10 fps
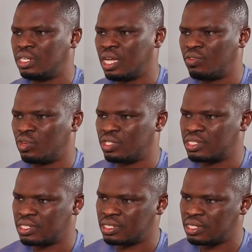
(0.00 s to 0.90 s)
they have
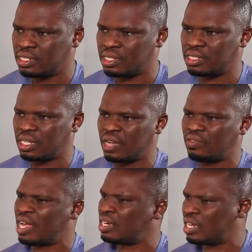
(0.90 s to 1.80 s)
logistics sessions. They have
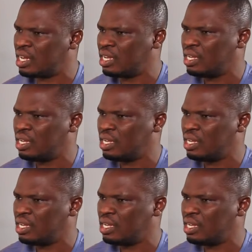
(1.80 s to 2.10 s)
other